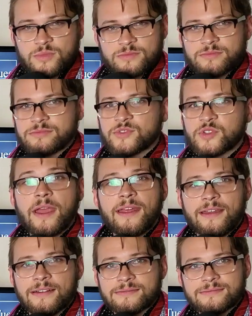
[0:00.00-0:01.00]
try it
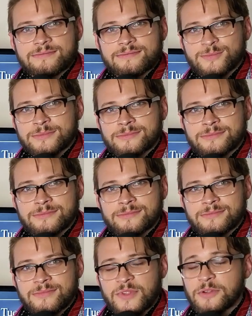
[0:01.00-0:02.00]
out.
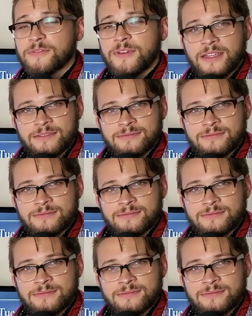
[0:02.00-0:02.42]
They're fun.